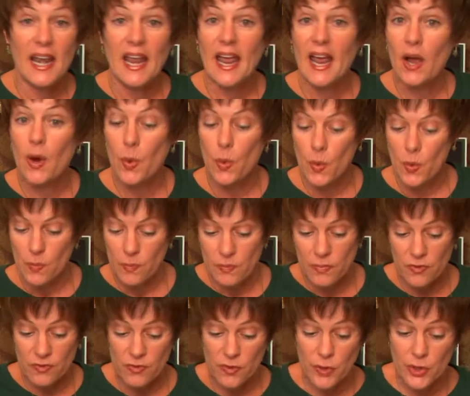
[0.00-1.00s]
Now,
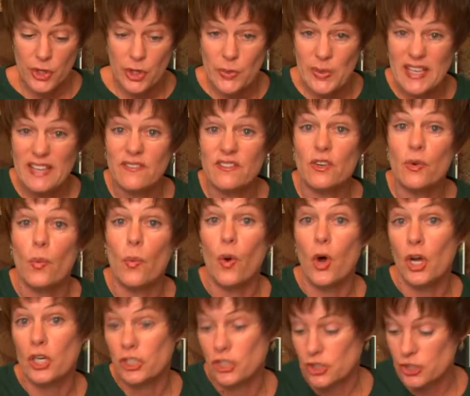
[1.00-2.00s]
before you even
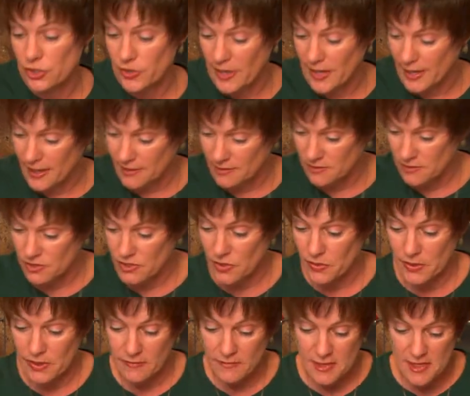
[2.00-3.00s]
wash your hands,
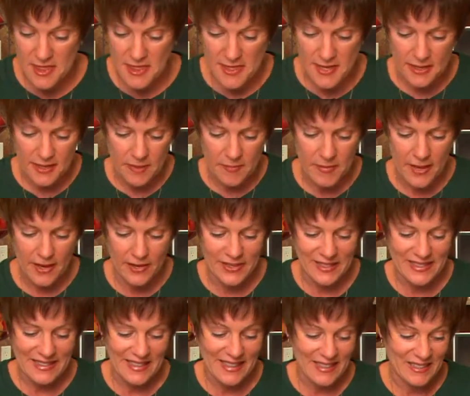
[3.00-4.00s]
don't even think
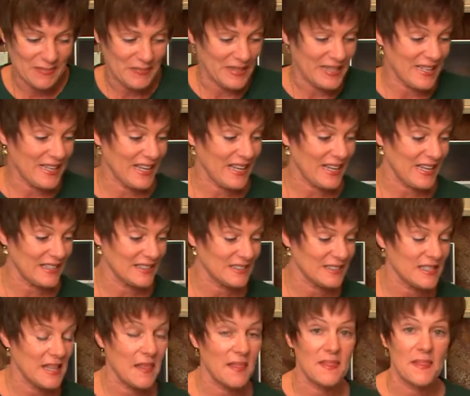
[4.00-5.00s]
about it yet,
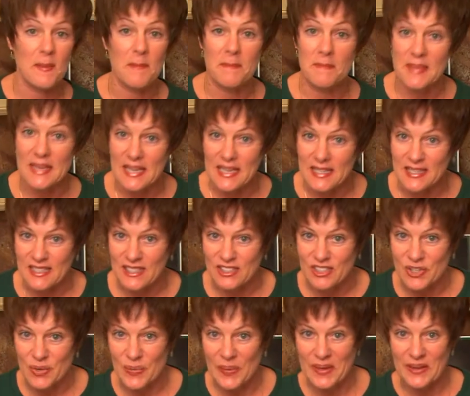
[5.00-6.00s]
because the meat
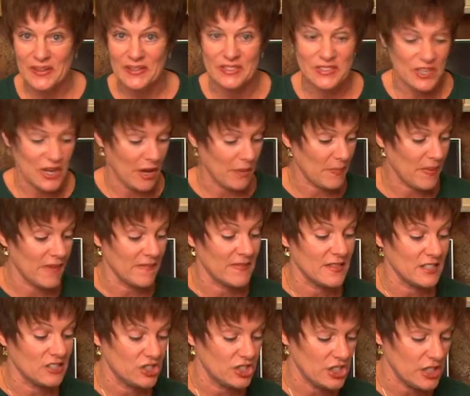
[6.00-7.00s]
is going on top
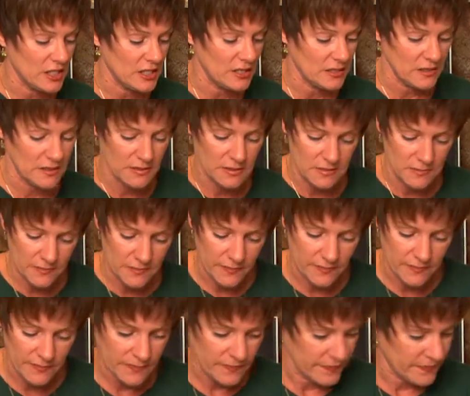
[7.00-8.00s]
of the cheese.
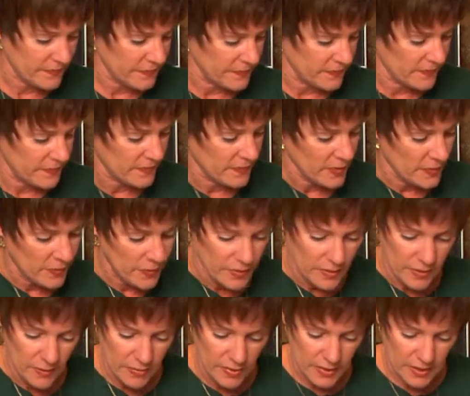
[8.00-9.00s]

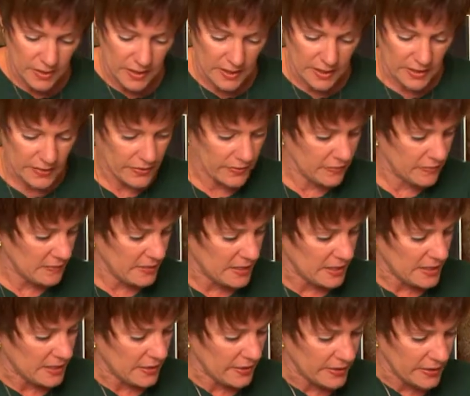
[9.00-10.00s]
Put a layer of
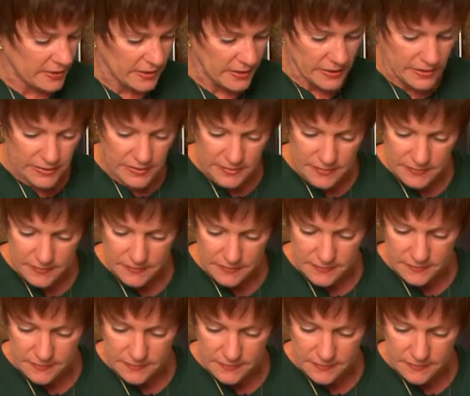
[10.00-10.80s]
meat on here.